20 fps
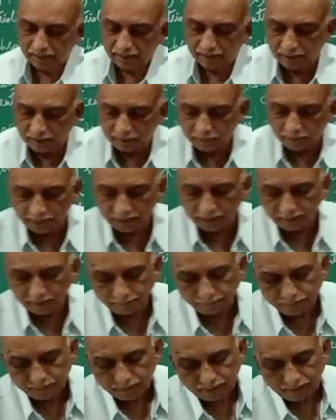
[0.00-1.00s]
during
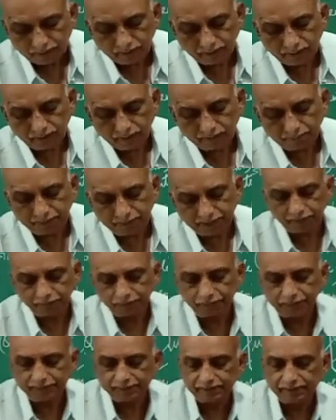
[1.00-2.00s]

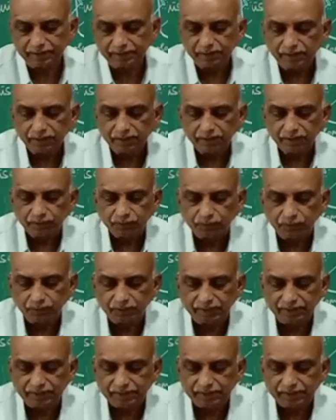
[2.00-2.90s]
metaphase. So this